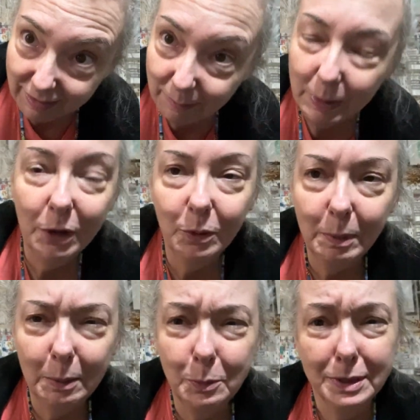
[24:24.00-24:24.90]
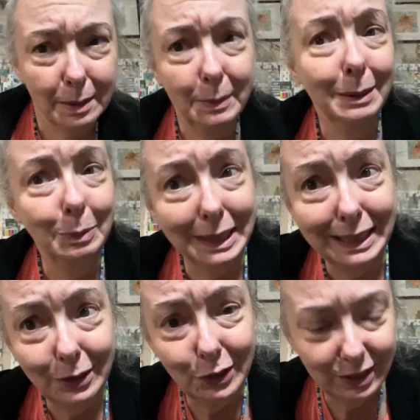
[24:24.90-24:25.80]
pair them up with something
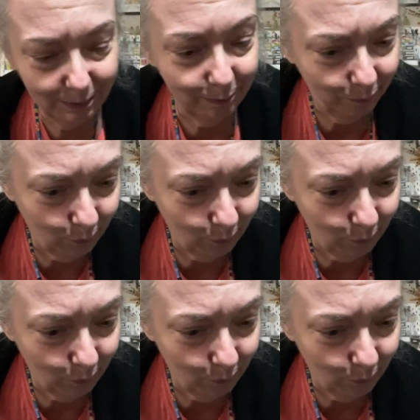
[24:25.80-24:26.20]
plainer. And